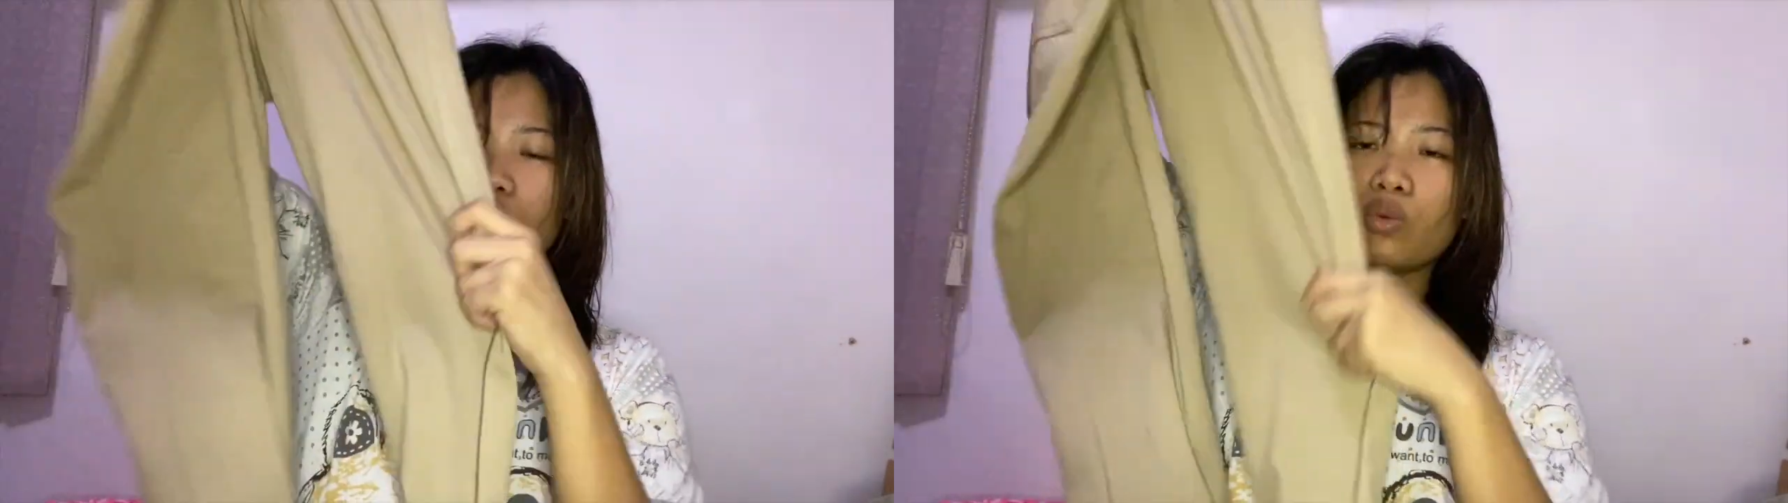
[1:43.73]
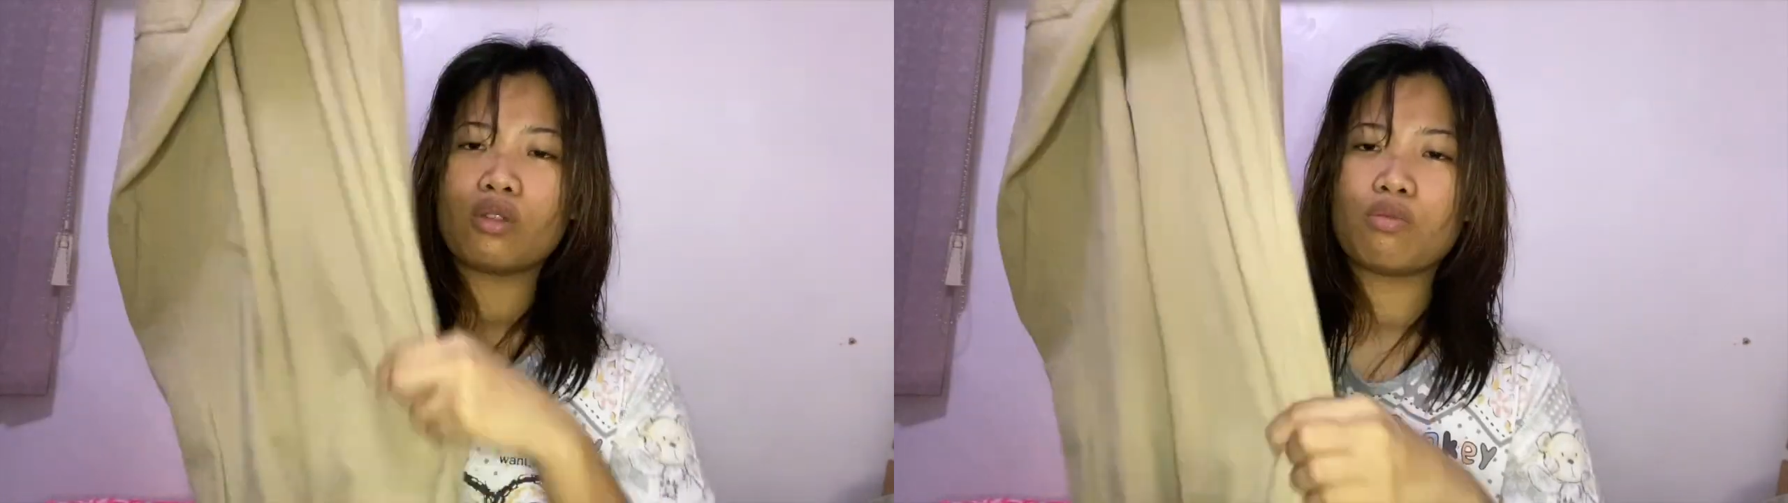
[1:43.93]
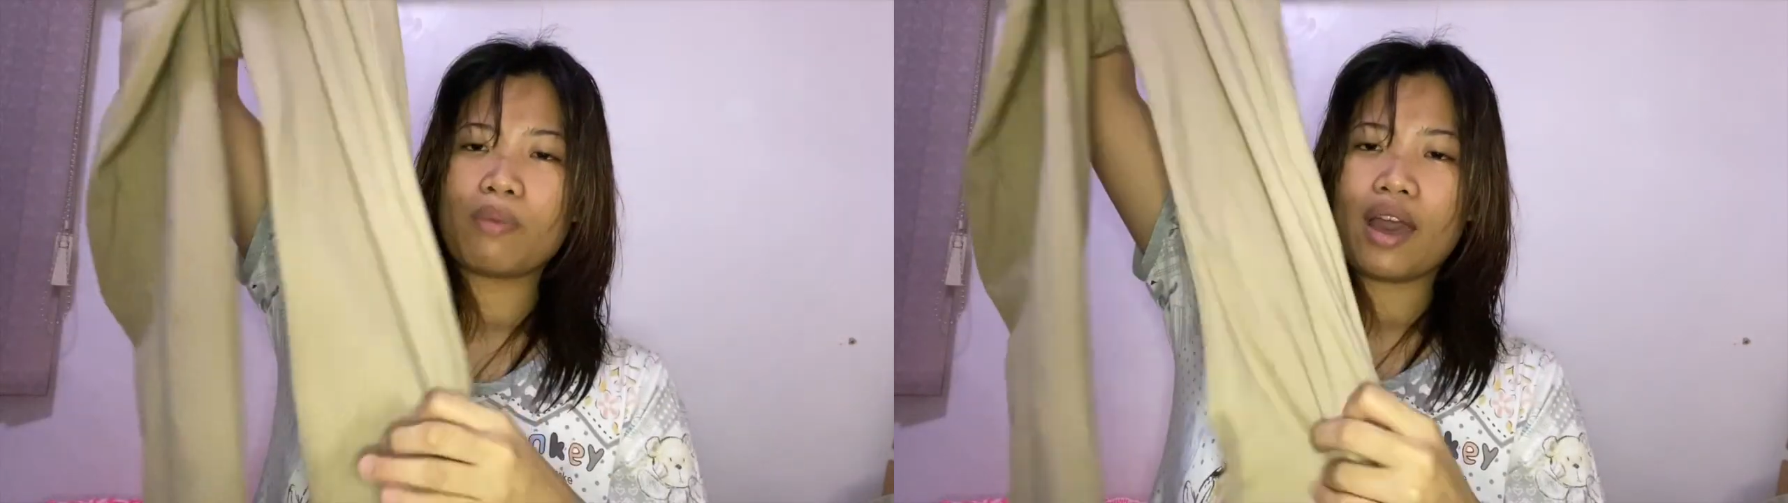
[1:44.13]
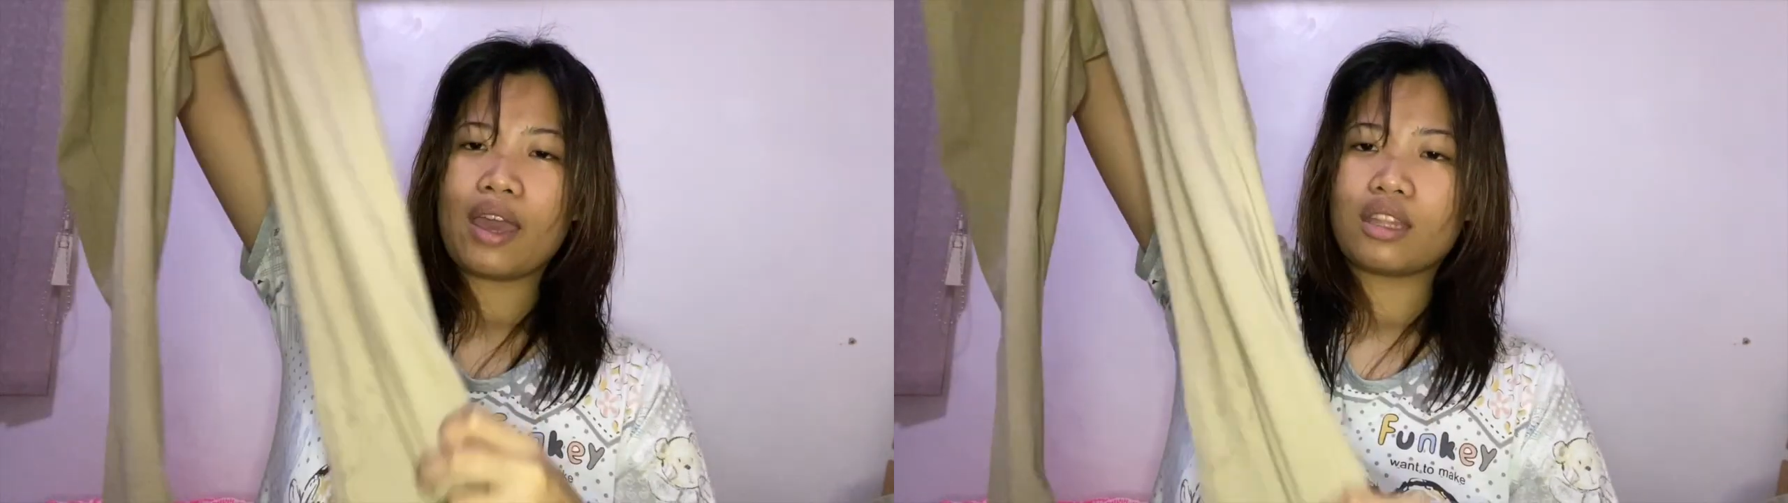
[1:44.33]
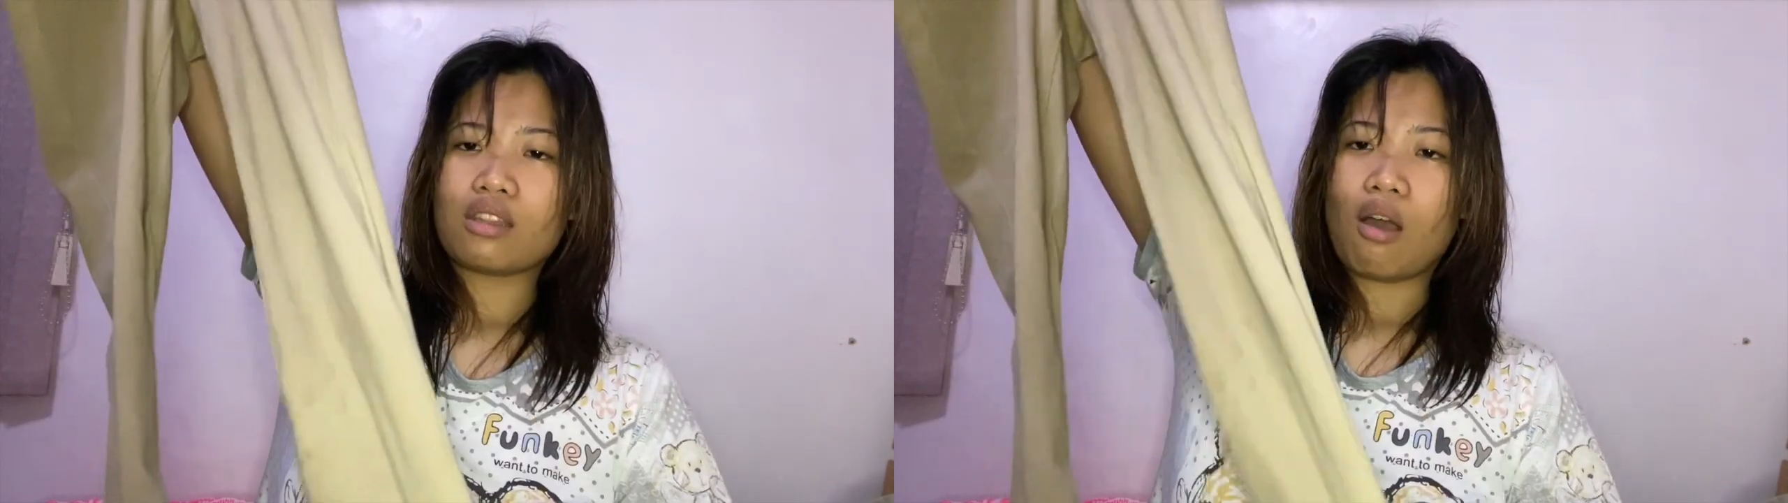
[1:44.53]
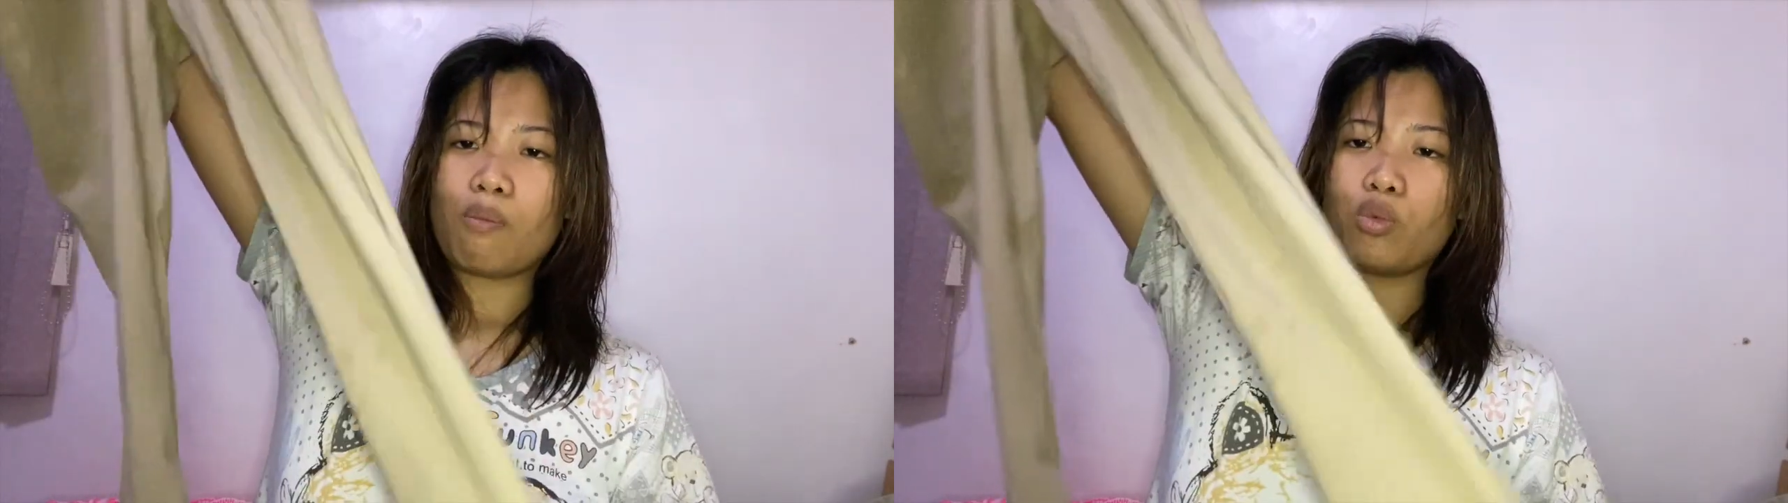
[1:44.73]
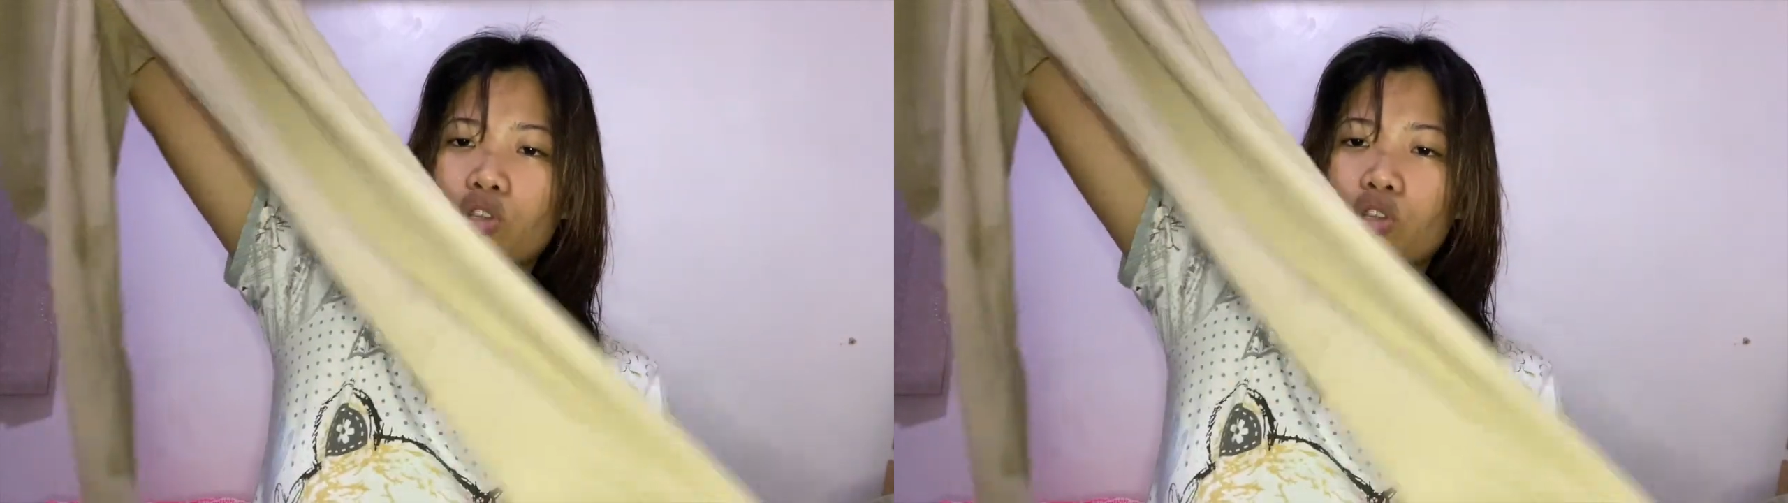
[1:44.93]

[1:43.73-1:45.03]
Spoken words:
with my top,